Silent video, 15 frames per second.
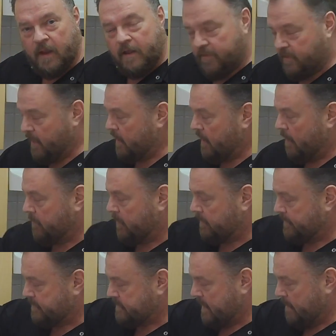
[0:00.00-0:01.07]
Then I'm going to
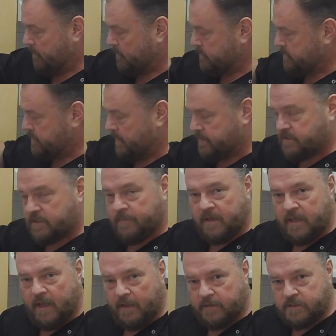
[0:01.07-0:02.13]
take samples and taste them
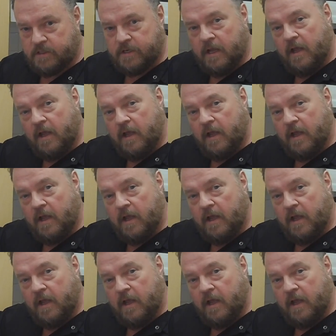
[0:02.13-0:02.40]
against